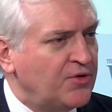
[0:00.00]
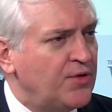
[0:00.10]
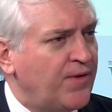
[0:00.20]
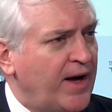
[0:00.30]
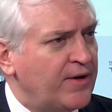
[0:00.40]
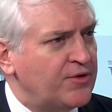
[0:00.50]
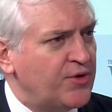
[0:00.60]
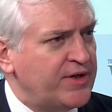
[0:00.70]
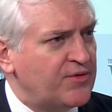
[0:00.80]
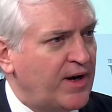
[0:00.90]
new fighter,
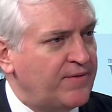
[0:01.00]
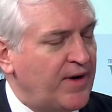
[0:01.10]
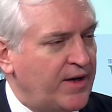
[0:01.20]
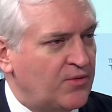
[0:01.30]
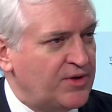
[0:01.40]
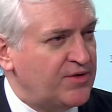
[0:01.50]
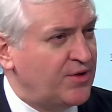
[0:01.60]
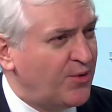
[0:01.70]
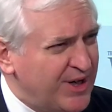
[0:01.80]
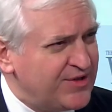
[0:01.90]
Joint Strike Fighter, which
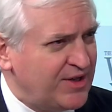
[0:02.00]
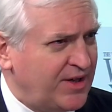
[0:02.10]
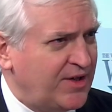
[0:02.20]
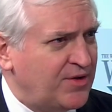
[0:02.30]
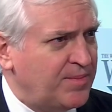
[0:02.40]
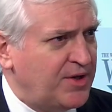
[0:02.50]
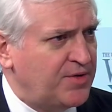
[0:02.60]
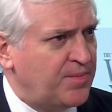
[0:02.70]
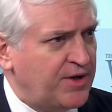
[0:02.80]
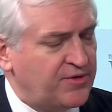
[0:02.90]
is increasingly under
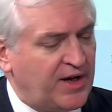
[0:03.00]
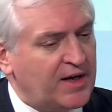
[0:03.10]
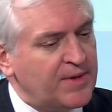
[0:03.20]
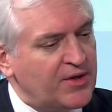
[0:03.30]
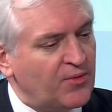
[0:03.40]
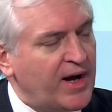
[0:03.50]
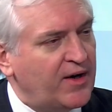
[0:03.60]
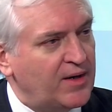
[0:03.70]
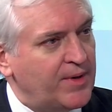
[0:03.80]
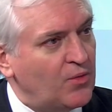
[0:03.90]
budget pressure. Get him on the
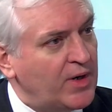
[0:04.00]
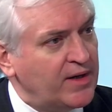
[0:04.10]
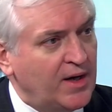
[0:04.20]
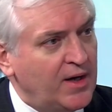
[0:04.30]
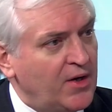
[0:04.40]
record about what